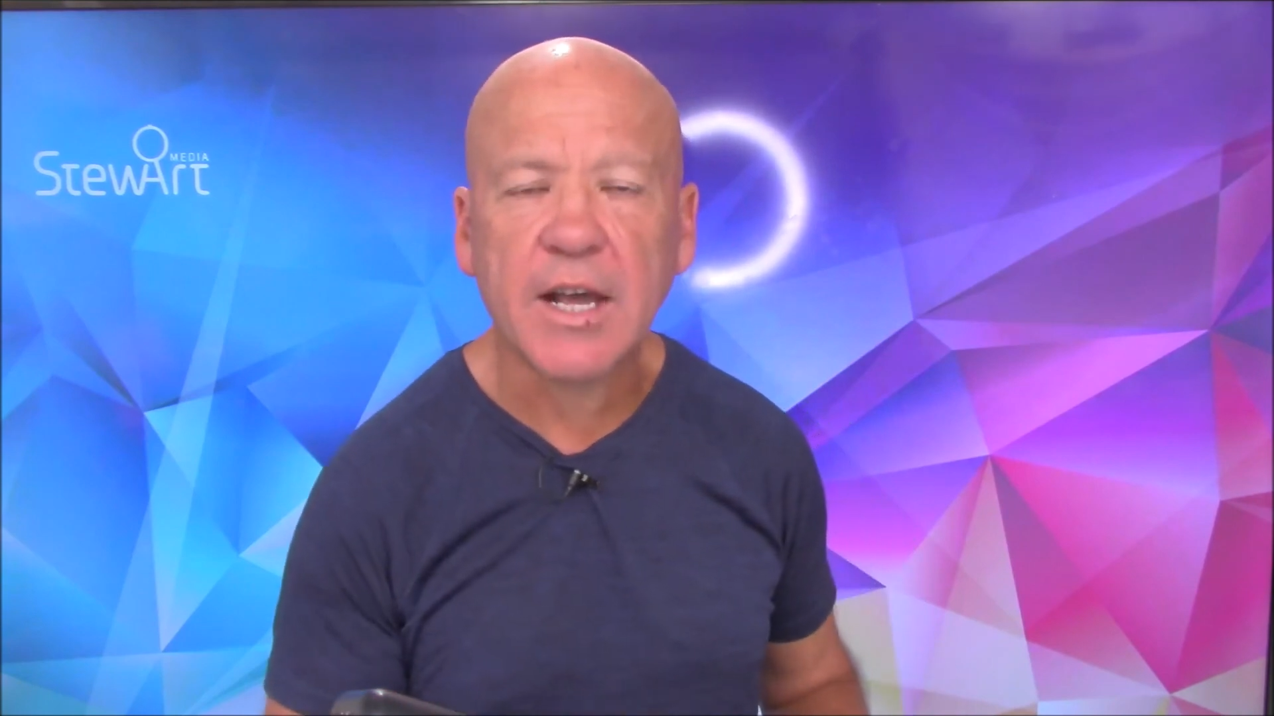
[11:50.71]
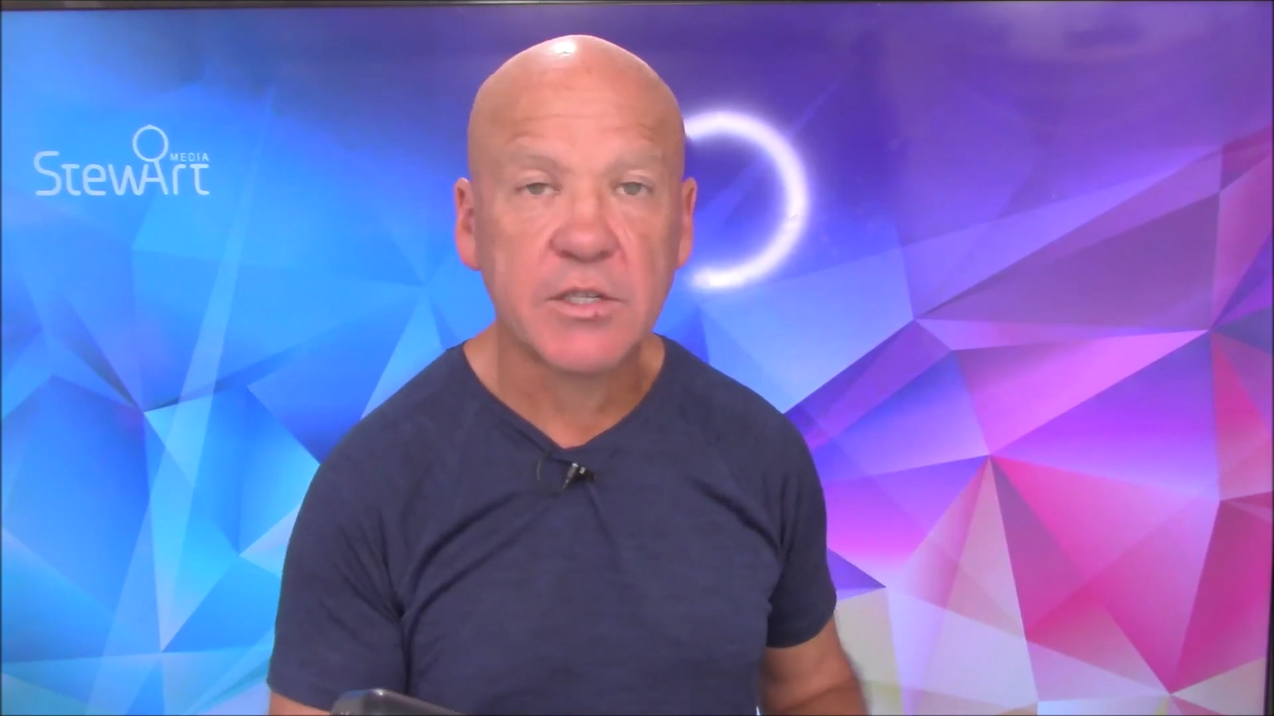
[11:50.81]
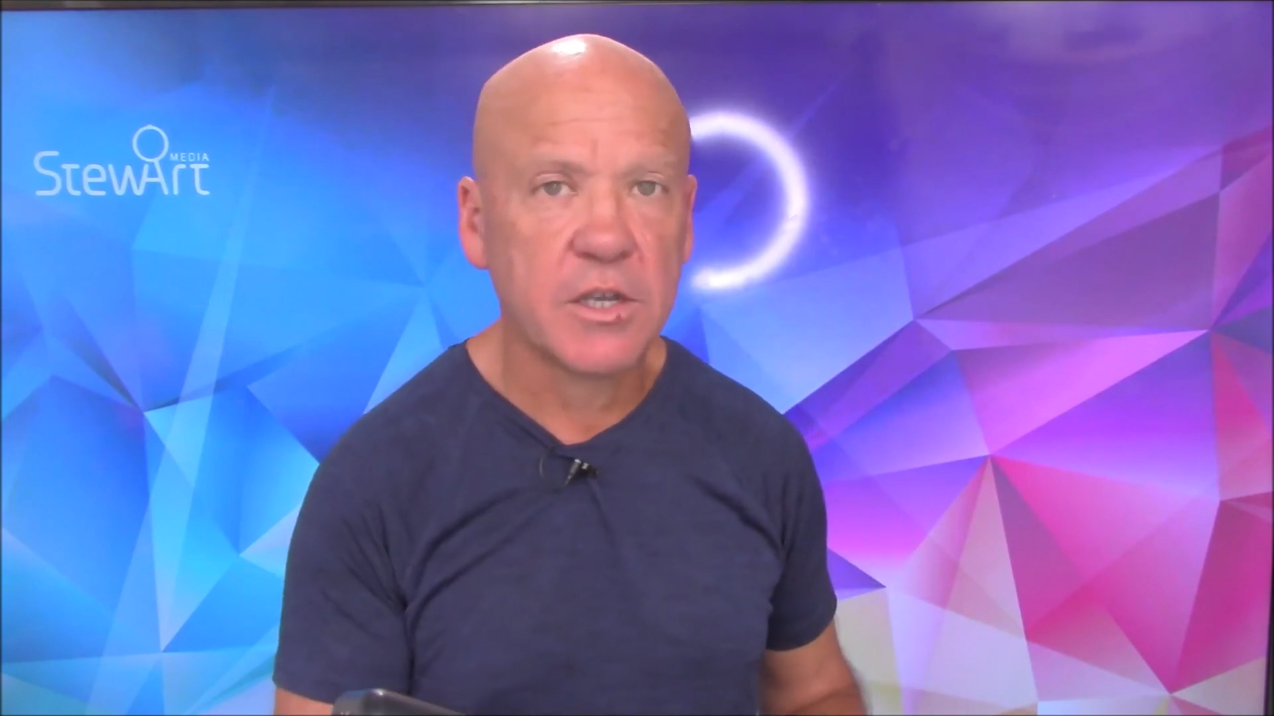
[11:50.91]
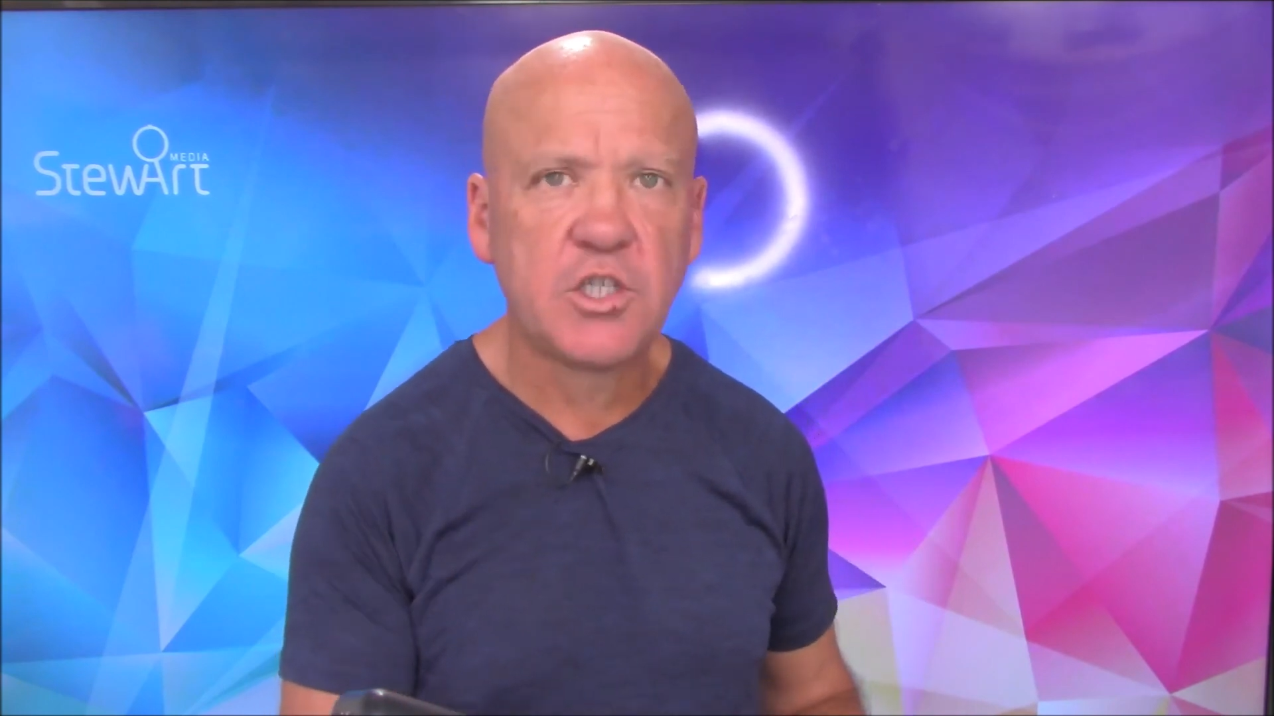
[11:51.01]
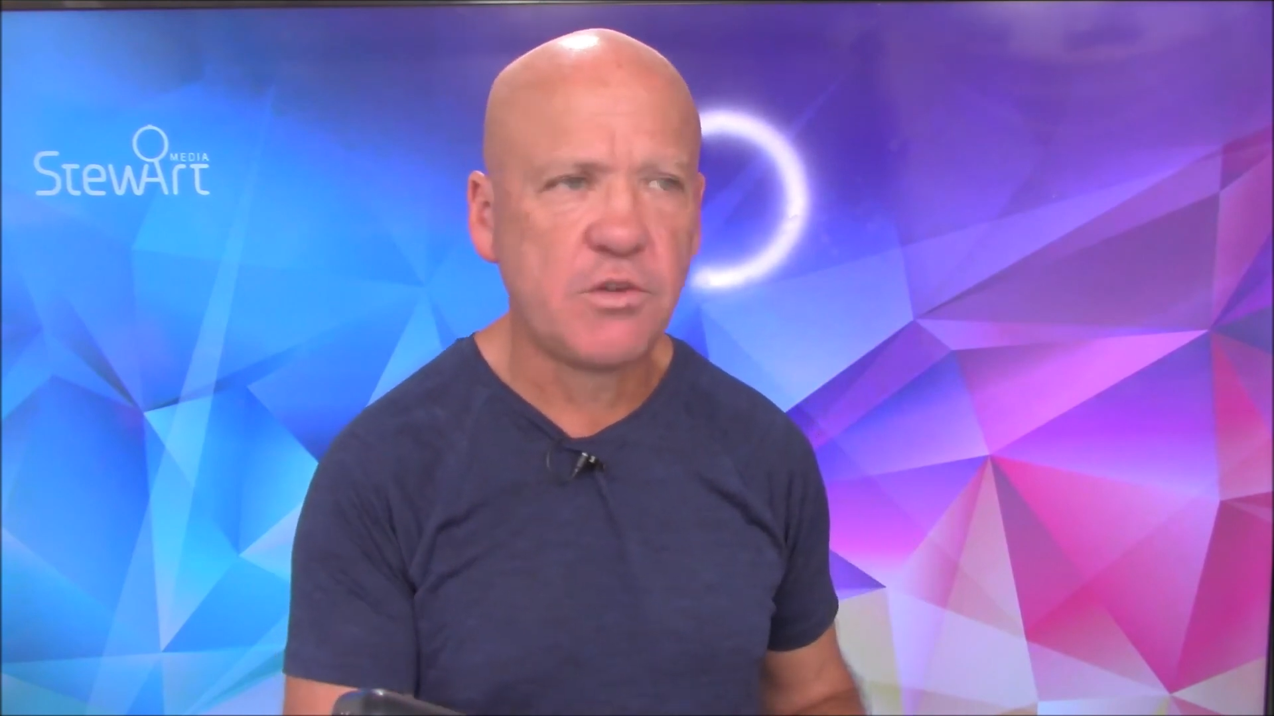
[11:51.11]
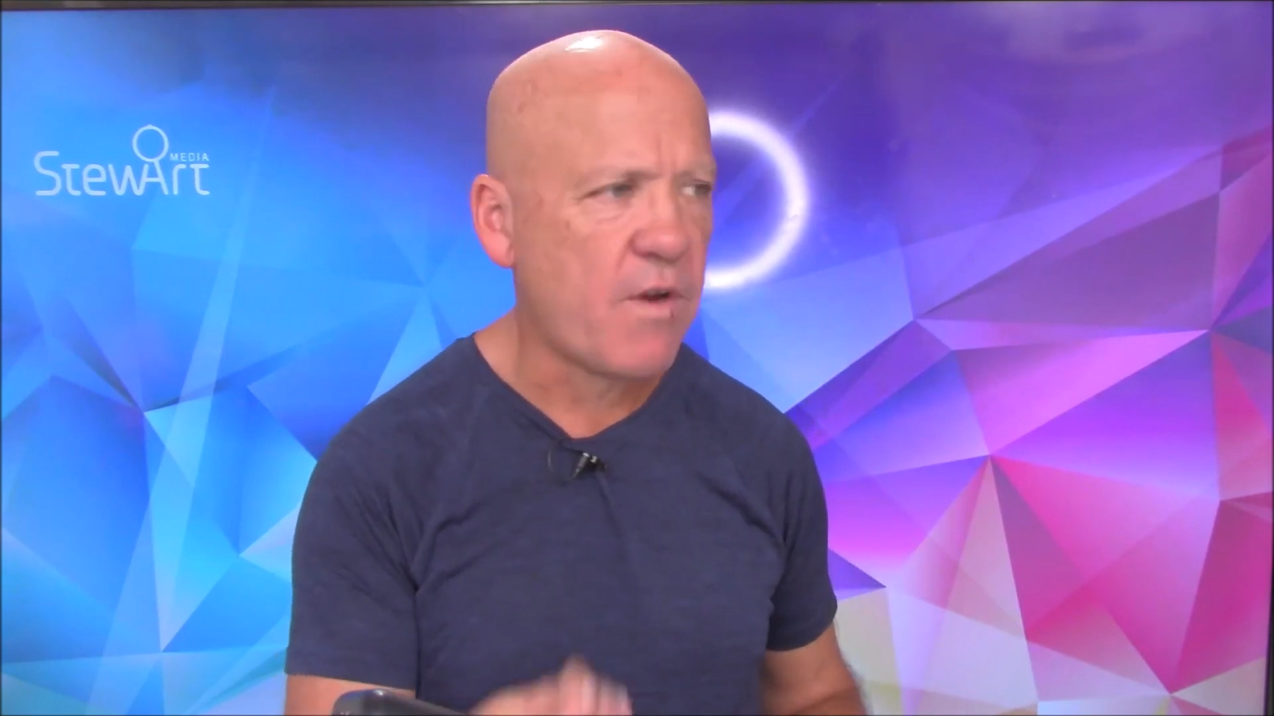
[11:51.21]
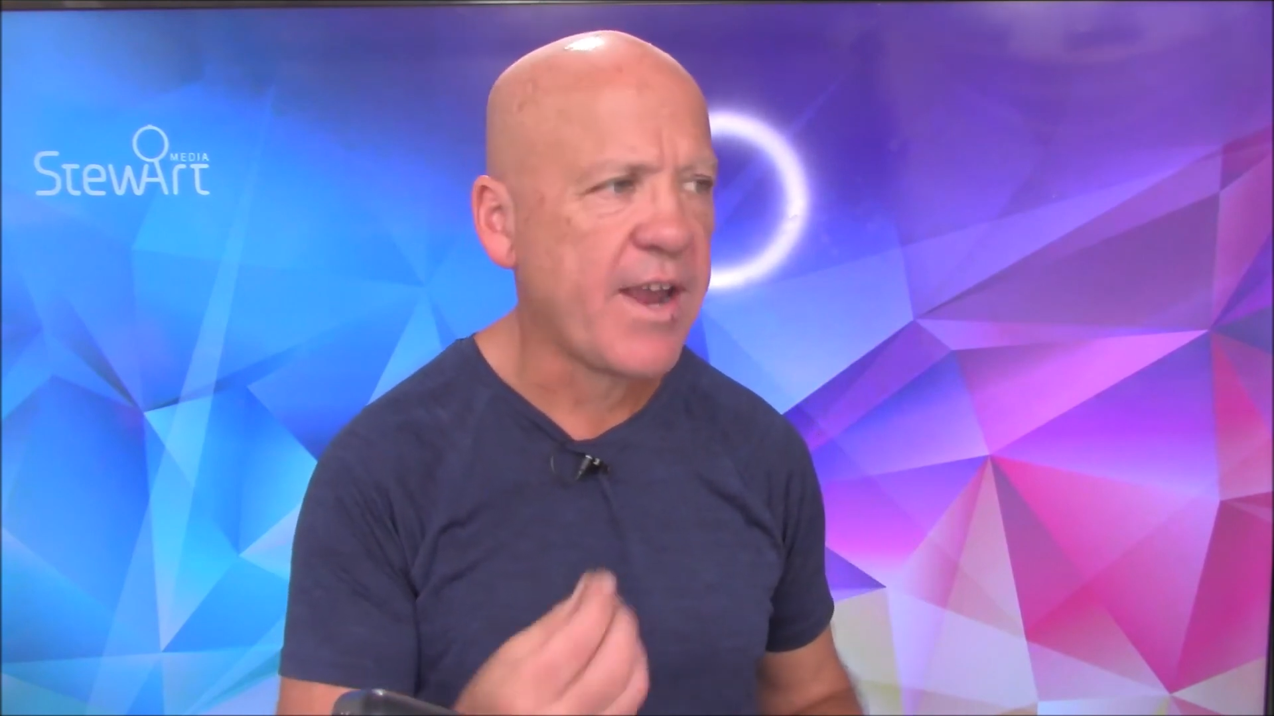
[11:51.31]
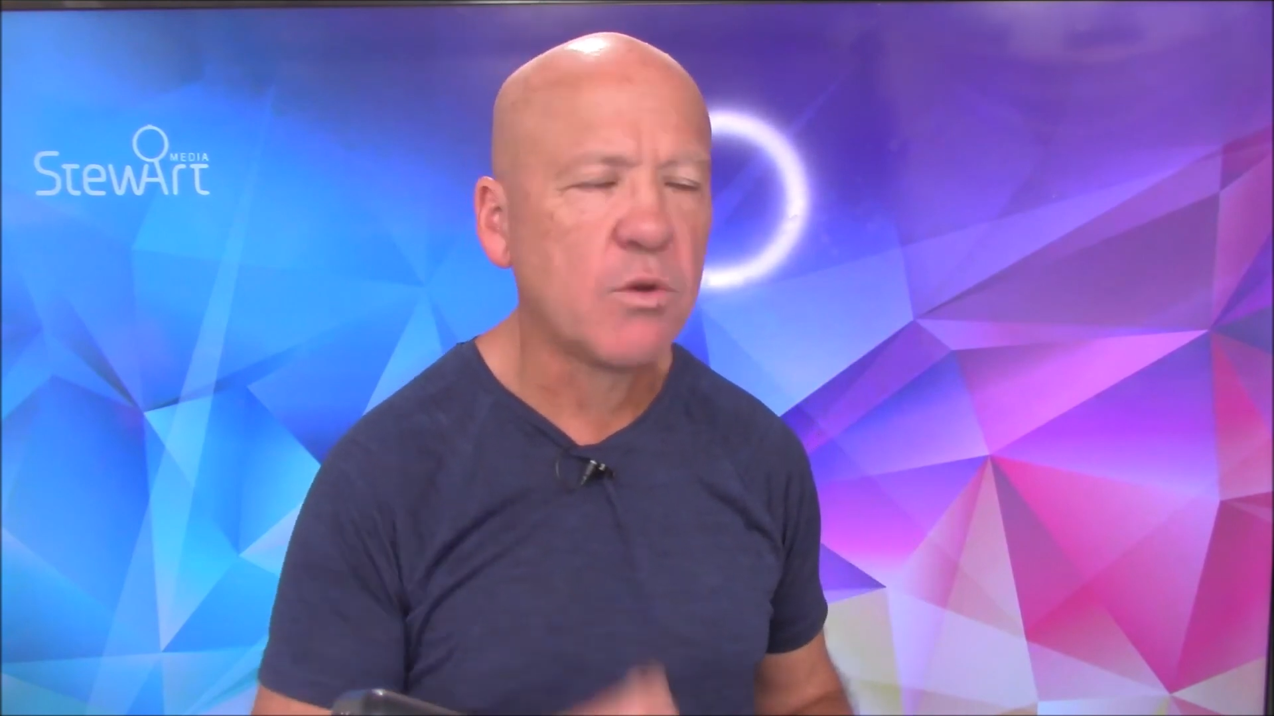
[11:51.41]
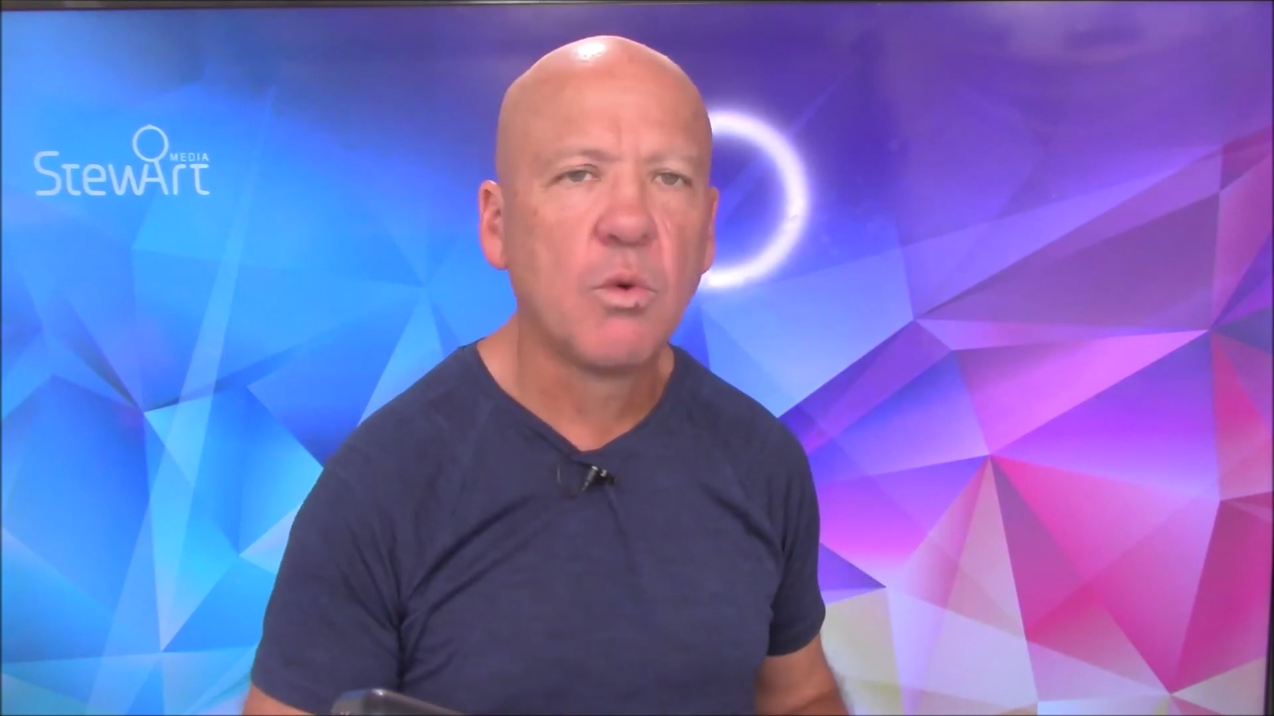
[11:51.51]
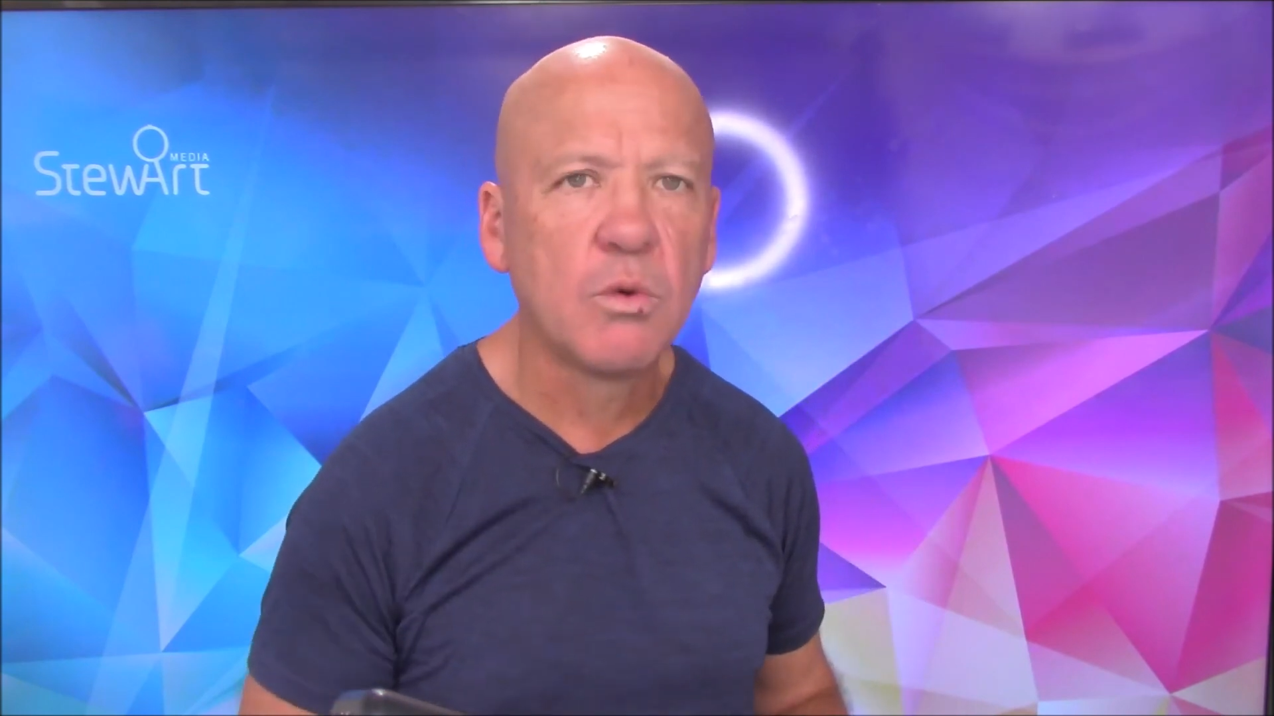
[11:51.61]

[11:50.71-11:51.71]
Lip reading: because I should rank